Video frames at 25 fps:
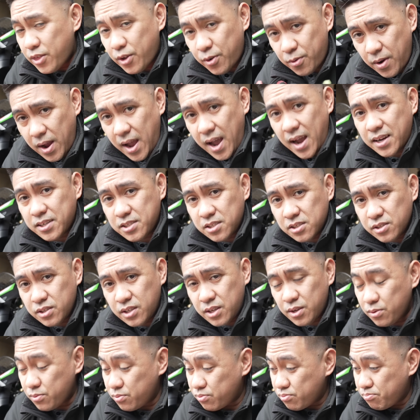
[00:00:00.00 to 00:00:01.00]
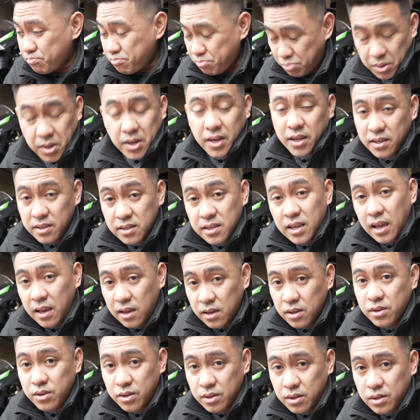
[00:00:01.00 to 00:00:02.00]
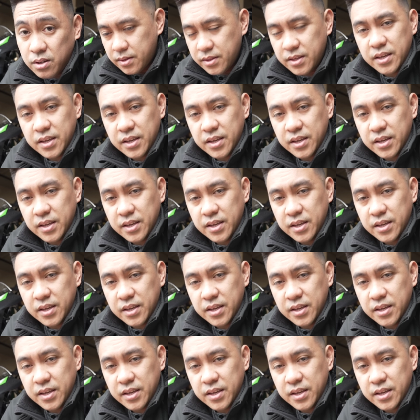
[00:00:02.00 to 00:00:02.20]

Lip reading: they're actually pretty dang good.